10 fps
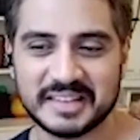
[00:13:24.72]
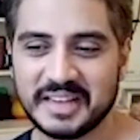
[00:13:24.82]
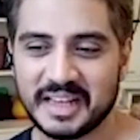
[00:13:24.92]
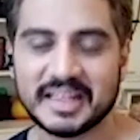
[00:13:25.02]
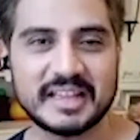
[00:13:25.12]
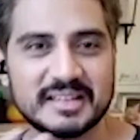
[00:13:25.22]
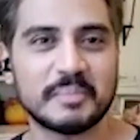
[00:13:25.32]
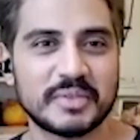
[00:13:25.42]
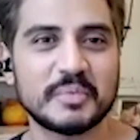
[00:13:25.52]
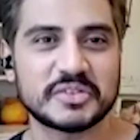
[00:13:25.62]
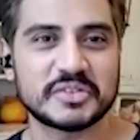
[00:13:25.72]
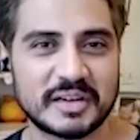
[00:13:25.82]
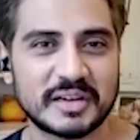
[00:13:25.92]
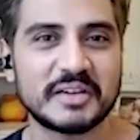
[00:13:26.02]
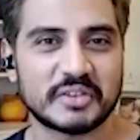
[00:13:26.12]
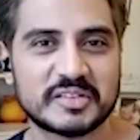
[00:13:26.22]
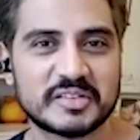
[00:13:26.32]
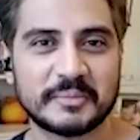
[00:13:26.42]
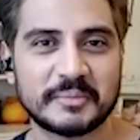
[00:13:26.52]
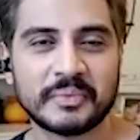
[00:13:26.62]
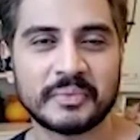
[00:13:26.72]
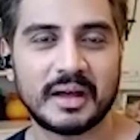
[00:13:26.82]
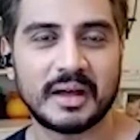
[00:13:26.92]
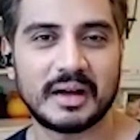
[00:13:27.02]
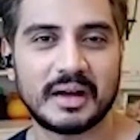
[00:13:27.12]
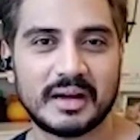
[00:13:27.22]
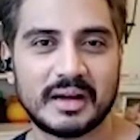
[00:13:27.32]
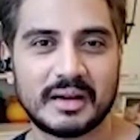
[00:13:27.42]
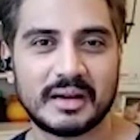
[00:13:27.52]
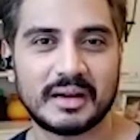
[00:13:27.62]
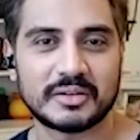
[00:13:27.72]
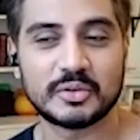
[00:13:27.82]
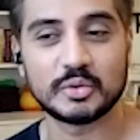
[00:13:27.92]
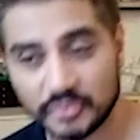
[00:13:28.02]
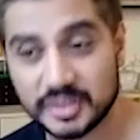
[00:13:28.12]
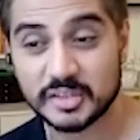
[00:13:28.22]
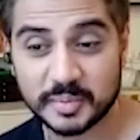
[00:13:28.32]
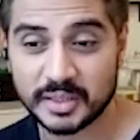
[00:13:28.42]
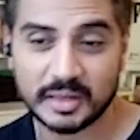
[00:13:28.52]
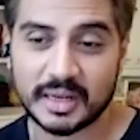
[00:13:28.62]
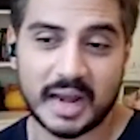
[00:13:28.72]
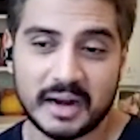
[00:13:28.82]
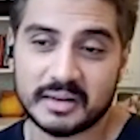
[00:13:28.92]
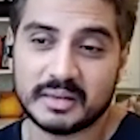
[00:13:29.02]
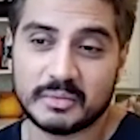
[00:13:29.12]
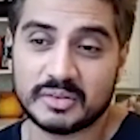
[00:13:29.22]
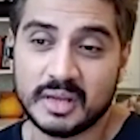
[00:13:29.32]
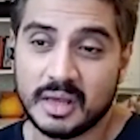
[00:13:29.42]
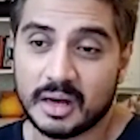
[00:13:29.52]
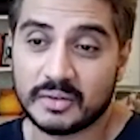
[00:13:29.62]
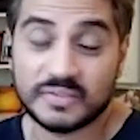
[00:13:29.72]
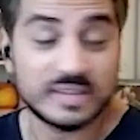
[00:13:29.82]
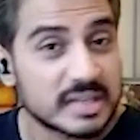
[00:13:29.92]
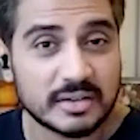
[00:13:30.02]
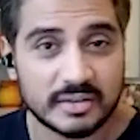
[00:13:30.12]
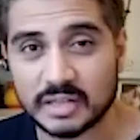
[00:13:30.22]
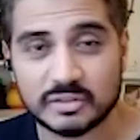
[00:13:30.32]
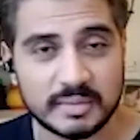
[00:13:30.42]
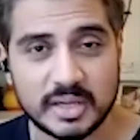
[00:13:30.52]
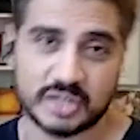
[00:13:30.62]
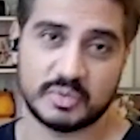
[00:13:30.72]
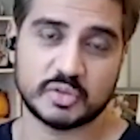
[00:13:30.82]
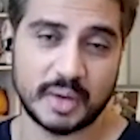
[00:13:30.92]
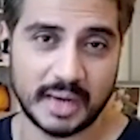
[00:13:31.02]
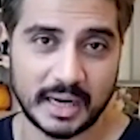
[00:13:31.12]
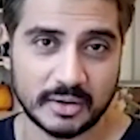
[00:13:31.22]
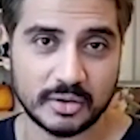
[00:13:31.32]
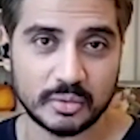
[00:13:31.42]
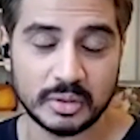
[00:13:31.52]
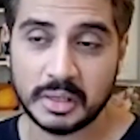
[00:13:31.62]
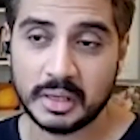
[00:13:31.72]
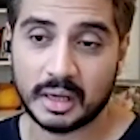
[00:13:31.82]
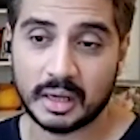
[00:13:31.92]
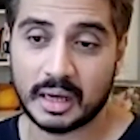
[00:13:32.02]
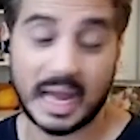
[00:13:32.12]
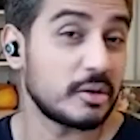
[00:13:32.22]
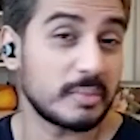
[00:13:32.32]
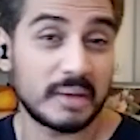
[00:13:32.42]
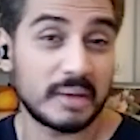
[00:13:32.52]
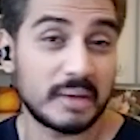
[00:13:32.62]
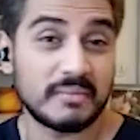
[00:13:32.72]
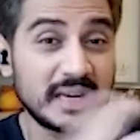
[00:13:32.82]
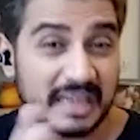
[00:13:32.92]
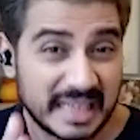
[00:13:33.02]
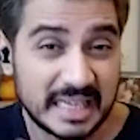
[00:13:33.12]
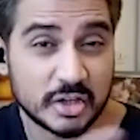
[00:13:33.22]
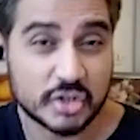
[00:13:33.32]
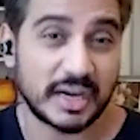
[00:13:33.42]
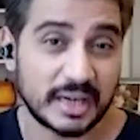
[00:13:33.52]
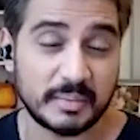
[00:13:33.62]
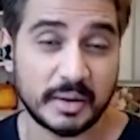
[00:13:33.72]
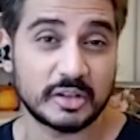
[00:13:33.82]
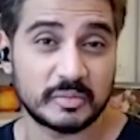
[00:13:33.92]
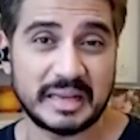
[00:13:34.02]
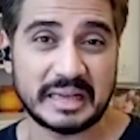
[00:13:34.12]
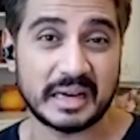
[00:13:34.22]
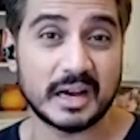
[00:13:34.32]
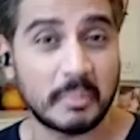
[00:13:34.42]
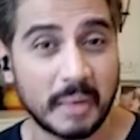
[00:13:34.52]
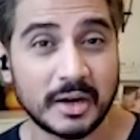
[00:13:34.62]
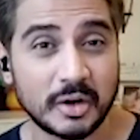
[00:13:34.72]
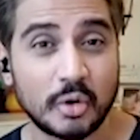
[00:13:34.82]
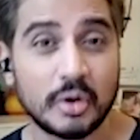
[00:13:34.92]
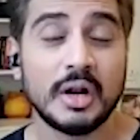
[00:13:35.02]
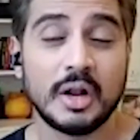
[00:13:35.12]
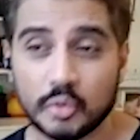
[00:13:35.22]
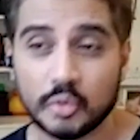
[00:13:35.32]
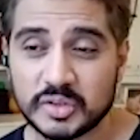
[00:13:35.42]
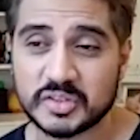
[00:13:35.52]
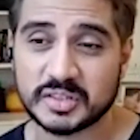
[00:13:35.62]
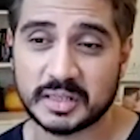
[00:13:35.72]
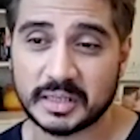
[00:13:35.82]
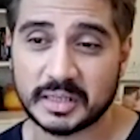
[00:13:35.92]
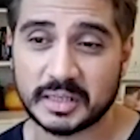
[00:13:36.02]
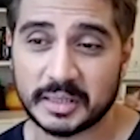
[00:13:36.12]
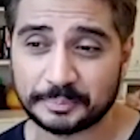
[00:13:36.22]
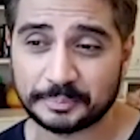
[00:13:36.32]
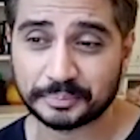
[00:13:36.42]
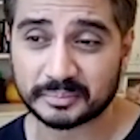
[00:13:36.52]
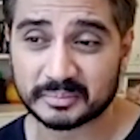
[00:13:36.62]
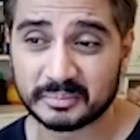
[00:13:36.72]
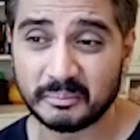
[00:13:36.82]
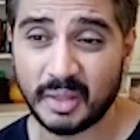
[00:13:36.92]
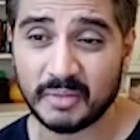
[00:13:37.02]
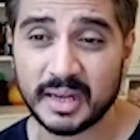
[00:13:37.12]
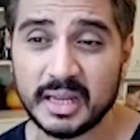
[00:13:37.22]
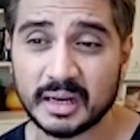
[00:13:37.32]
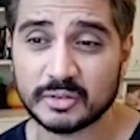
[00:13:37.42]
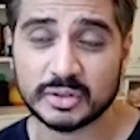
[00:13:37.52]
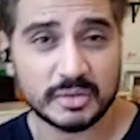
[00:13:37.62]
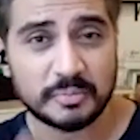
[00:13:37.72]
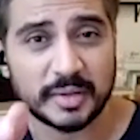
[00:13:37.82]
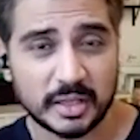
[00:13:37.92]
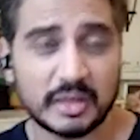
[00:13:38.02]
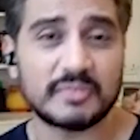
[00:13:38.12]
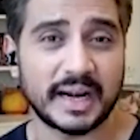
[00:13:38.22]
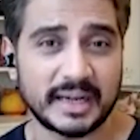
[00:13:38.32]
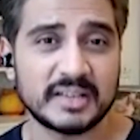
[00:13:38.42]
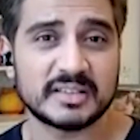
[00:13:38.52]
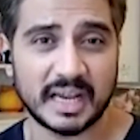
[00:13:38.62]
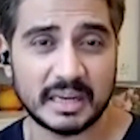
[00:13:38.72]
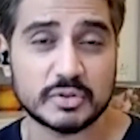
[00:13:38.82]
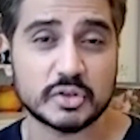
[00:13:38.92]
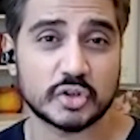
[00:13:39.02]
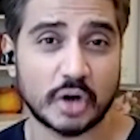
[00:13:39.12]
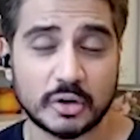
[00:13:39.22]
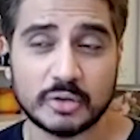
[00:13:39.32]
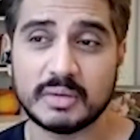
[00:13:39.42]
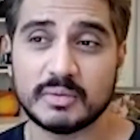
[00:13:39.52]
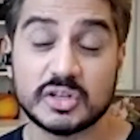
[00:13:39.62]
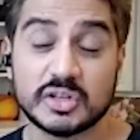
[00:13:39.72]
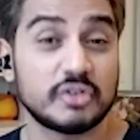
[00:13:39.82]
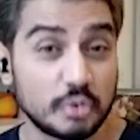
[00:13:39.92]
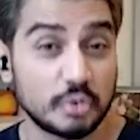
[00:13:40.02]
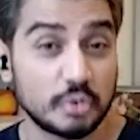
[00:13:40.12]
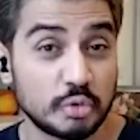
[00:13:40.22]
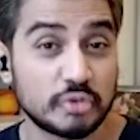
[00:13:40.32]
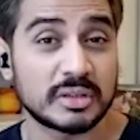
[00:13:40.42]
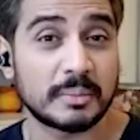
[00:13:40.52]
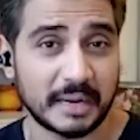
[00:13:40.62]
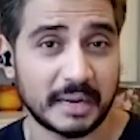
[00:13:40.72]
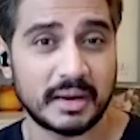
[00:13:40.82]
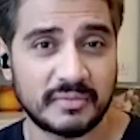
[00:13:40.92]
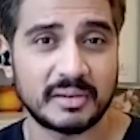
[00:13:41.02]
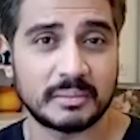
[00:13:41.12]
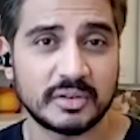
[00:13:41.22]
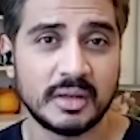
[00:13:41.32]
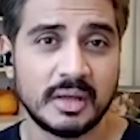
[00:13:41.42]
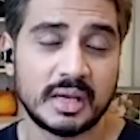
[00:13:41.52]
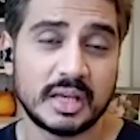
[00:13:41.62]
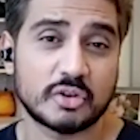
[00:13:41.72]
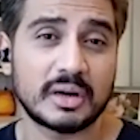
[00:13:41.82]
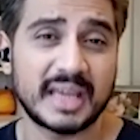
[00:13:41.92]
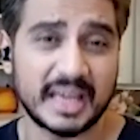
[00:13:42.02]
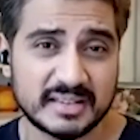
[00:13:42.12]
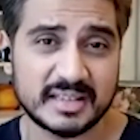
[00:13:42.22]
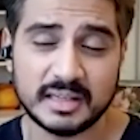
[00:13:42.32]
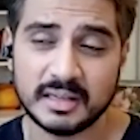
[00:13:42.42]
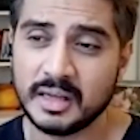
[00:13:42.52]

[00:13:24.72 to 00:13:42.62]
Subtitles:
That's something which is really interesting to do. So for this particular character, there was a physical transformation which one had to do. I had to become very lean and shredded because I was playing like a commando who was so there was a particular fighting style which was taught to me, which is used in the Batman films. It's called KC.